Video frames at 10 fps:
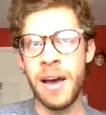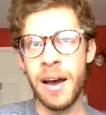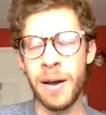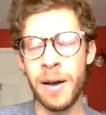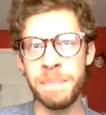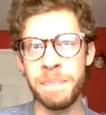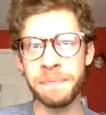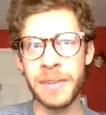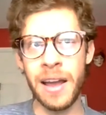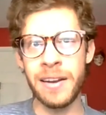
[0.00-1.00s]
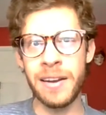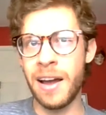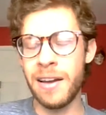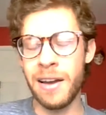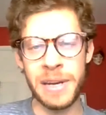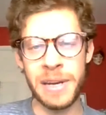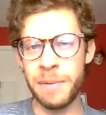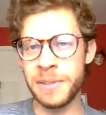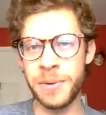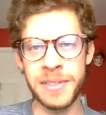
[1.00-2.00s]
um, and I, have been
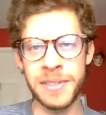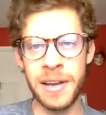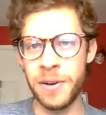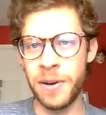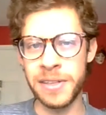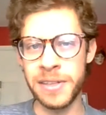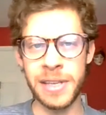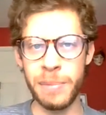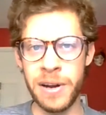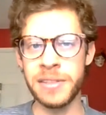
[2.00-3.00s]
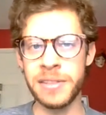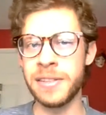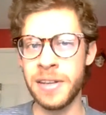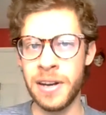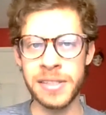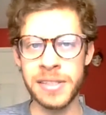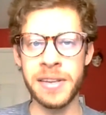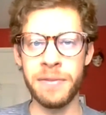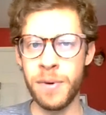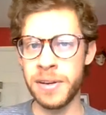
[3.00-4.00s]
able to attend all the seminars and talks
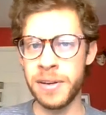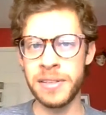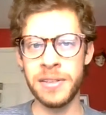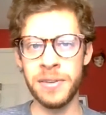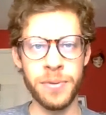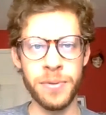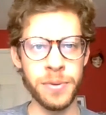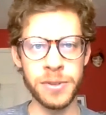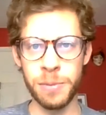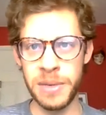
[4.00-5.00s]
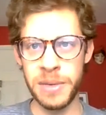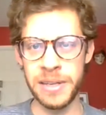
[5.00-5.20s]
that I've wanted to through Zoom